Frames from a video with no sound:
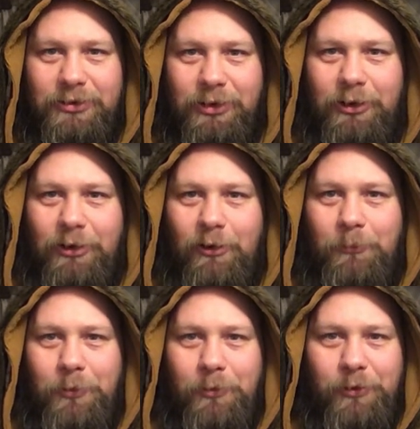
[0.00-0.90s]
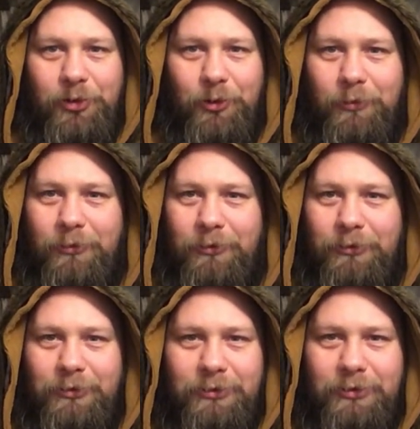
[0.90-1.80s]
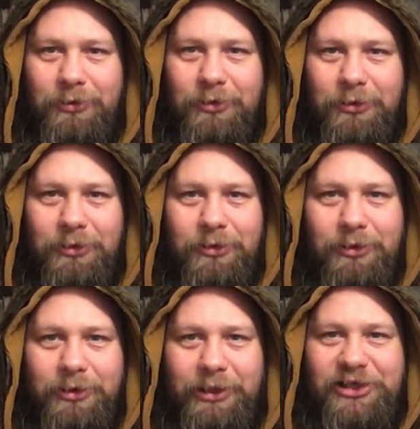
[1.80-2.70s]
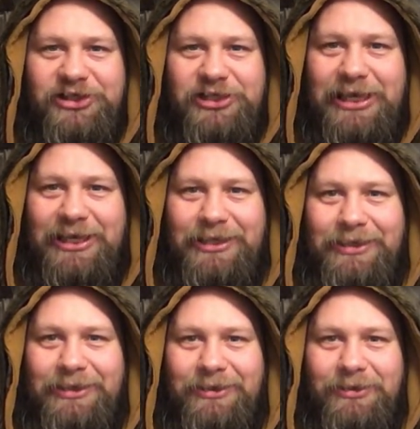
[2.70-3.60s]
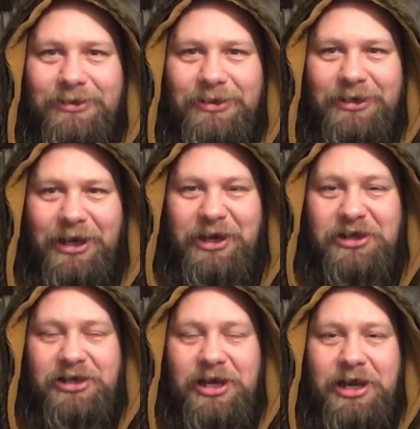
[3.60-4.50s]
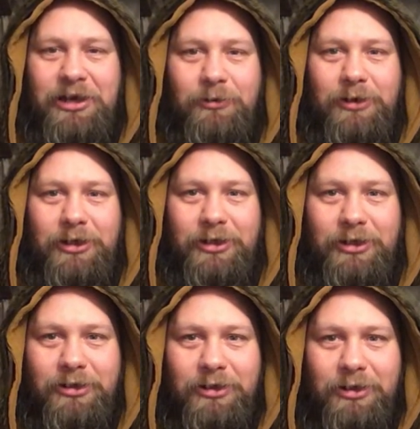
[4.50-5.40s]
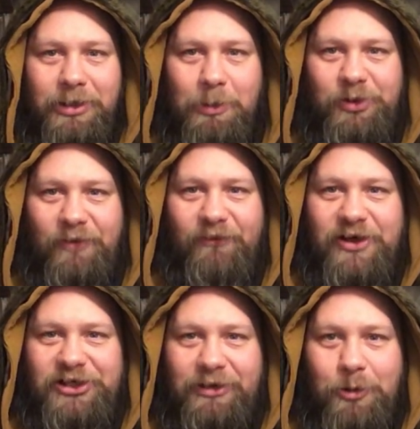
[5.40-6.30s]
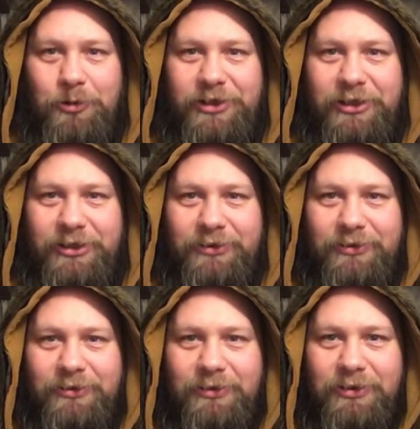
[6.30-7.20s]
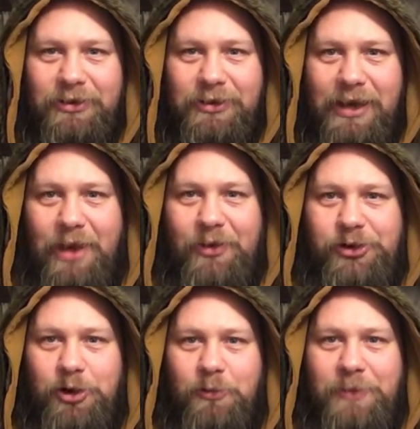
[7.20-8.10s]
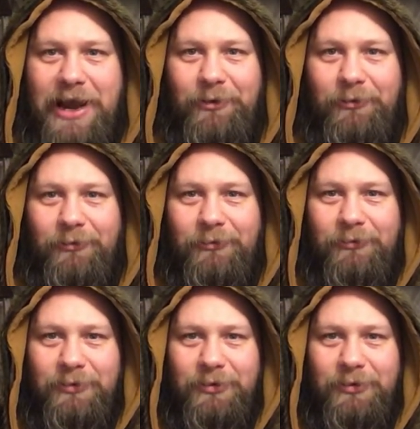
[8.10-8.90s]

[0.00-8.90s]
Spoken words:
Oh, poor Thor. He is sad, and he is angry. He wants revenge on Loki, and the two battle.